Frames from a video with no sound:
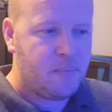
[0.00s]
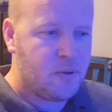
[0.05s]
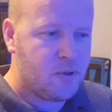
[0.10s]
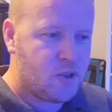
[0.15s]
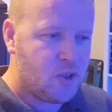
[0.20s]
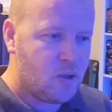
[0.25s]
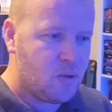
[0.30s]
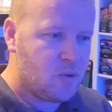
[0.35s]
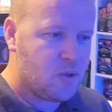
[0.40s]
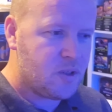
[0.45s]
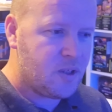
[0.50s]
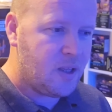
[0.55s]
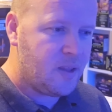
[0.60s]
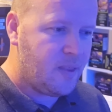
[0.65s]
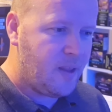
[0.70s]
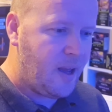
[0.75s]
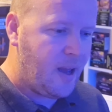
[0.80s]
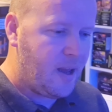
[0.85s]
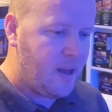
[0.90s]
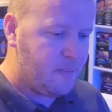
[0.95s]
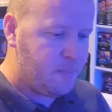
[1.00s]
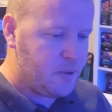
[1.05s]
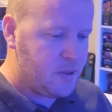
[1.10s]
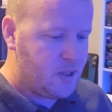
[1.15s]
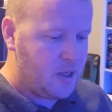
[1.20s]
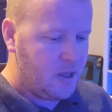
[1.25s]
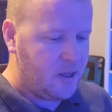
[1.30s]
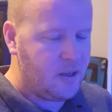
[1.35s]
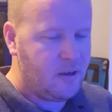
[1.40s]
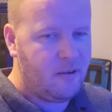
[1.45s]
produced in that
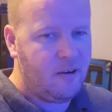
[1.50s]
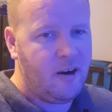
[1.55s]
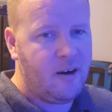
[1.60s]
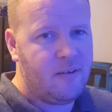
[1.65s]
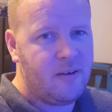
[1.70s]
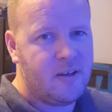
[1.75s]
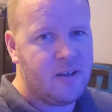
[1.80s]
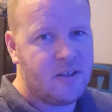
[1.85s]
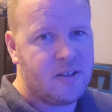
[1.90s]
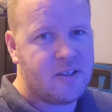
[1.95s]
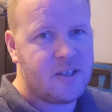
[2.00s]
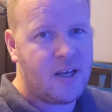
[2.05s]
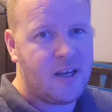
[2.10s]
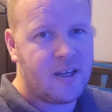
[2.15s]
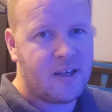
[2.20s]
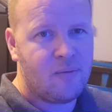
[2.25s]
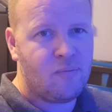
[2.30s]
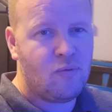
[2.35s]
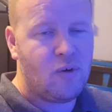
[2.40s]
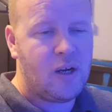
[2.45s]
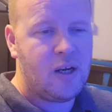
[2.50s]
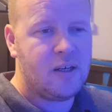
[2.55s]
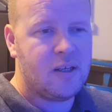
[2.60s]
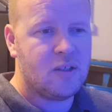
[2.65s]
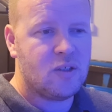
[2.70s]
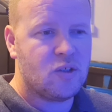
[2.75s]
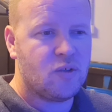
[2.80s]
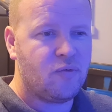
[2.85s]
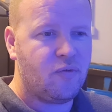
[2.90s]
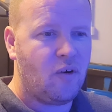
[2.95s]
particular area you're taking
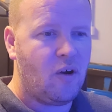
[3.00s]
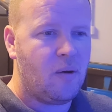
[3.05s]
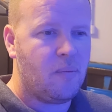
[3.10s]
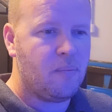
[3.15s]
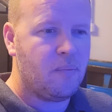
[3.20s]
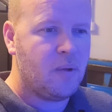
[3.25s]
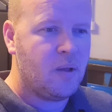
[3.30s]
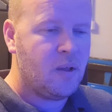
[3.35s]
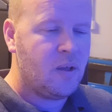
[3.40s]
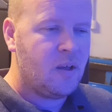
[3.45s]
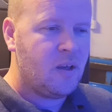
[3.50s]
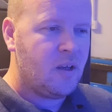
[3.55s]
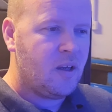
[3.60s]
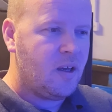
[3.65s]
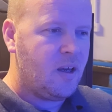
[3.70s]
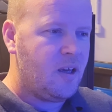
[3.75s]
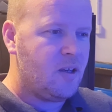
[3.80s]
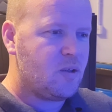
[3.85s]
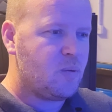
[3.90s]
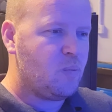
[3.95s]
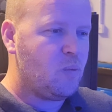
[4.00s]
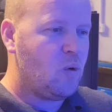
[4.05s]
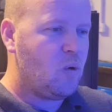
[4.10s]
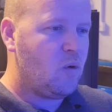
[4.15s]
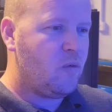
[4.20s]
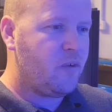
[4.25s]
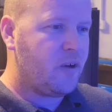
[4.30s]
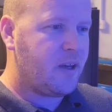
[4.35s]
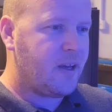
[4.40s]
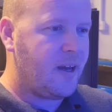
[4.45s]
readings from. It's
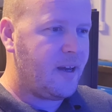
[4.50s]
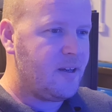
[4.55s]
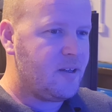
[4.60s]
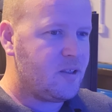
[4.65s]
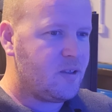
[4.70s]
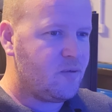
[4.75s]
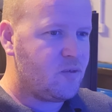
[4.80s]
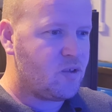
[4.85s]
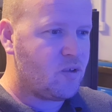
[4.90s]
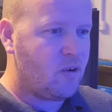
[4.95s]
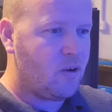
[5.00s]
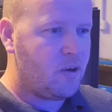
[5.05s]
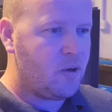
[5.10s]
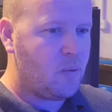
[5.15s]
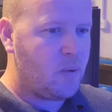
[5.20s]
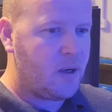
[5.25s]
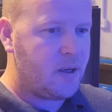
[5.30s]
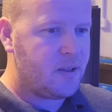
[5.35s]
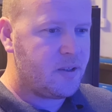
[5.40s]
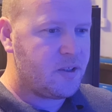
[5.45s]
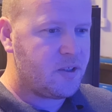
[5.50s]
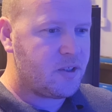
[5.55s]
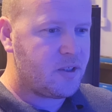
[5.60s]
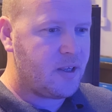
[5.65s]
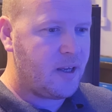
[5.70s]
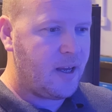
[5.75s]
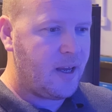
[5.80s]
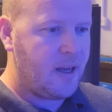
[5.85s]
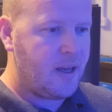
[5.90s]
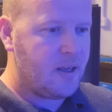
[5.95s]
more of a case of trying to
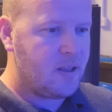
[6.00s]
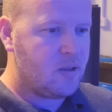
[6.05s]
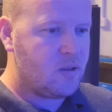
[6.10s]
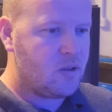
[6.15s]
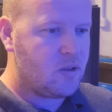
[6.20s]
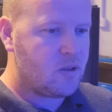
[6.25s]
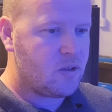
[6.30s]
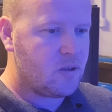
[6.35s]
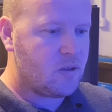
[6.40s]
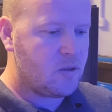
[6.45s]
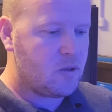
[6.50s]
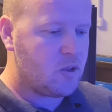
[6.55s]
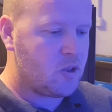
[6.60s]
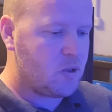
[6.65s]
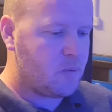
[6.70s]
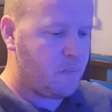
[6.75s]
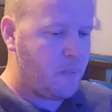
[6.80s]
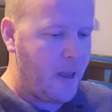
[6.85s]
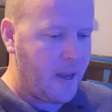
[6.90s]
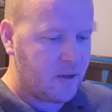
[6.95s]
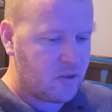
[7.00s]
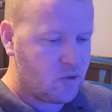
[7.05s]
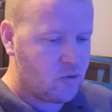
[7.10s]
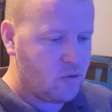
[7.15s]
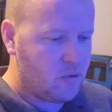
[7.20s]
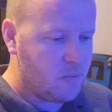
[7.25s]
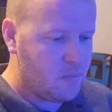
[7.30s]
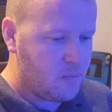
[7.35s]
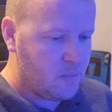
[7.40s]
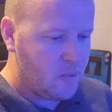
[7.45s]
understand
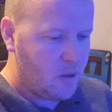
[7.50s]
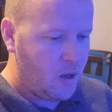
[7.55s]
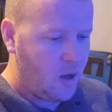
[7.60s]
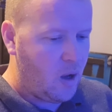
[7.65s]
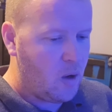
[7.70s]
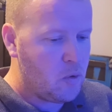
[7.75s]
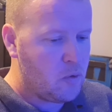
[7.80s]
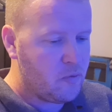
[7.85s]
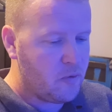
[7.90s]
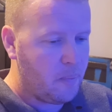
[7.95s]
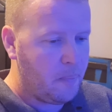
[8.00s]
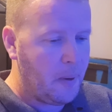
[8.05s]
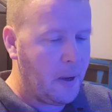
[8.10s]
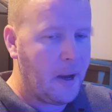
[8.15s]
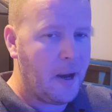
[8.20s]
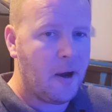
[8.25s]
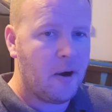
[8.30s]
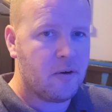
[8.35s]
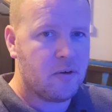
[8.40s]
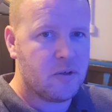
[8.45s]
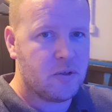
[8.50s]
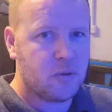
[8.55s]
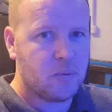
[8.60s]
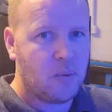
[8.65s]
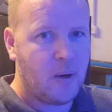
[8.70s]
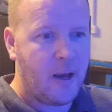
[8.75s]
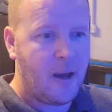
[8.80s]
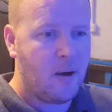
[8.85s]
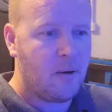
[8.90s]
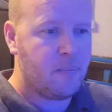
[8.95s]
spectrum over par as
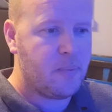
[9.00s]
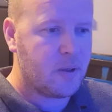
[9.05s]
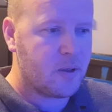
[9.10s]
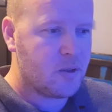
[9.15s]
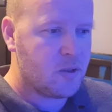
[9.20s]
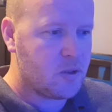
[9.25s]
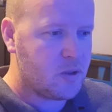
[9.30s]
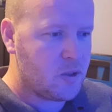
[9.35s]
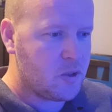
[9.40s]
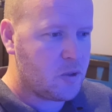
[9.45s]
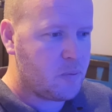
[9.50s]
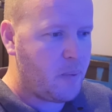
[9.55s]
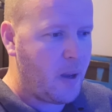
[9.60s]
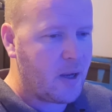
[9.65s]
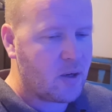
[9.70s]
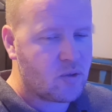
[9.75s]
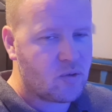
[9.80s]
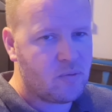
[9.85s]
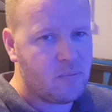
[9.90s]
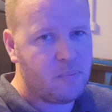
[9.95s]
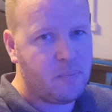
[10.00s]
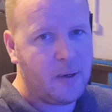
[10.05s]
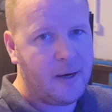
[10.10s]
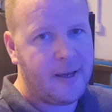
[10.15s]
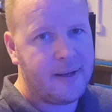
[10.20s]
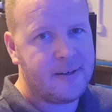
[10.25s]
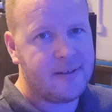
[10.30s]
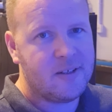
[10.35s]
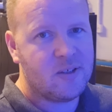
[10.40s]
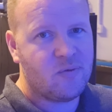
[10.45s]
well, because the spectrum
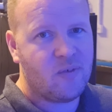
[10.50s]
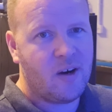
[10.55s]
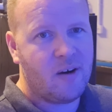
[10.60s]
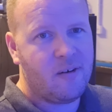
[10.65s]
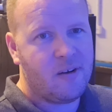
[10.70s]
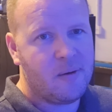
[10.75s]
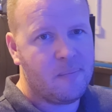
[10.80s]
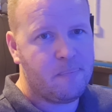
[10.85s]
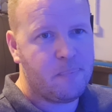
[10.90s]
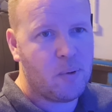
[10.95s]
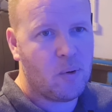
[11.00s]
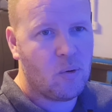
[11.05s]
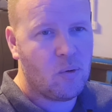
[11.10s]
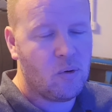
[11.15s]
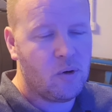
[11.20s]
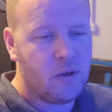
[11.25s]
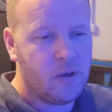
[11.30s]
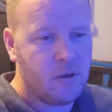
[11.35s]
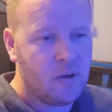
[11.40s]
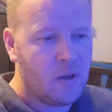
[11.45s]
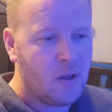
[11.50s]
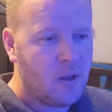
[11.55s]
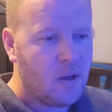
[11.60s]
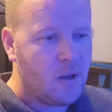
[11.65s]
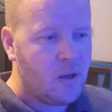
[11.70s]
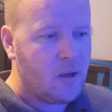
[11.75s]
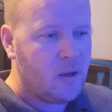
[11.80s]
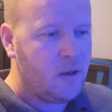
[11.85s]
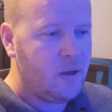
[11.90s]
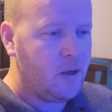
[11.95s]
blend is very important.
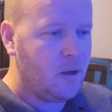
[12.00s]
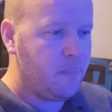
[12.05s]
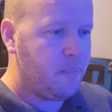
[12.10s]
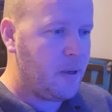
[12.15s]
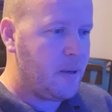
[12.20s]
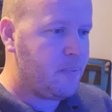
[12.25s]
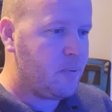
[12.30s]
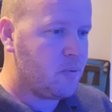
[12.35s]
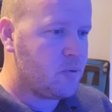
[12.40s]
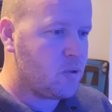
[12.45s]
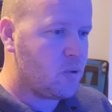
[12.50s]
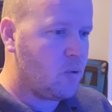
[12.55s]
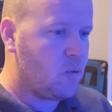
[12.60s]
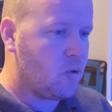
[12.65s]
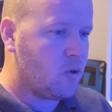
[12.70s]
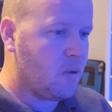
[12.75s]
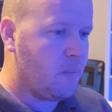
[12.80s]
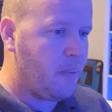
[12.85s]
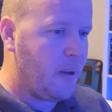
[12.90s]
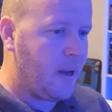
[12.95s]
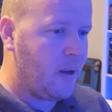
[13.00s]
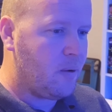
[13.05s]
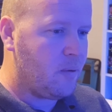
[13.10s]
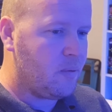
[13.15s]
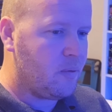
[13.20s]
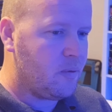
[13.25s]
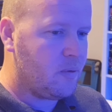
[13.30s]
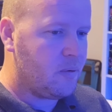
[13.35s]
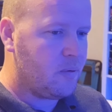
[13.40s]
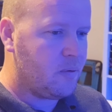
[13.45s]
You know, people talk
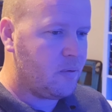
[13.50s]
about